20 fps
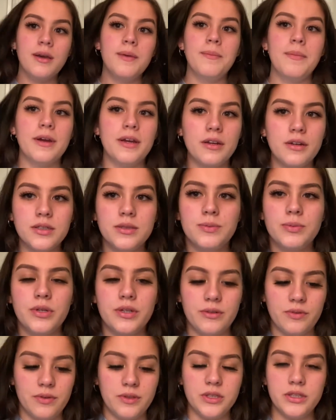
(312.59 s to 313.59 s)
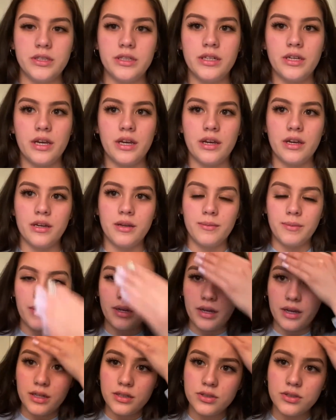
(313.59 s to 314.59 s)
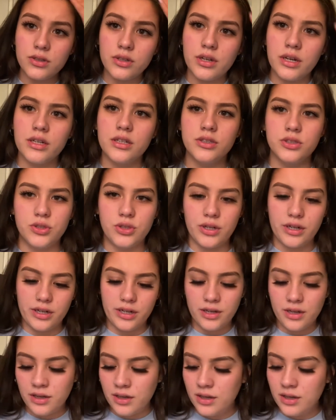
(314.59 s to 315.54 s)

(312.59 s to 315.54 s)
My hair is pretty frizzy and my ends are kind of dry.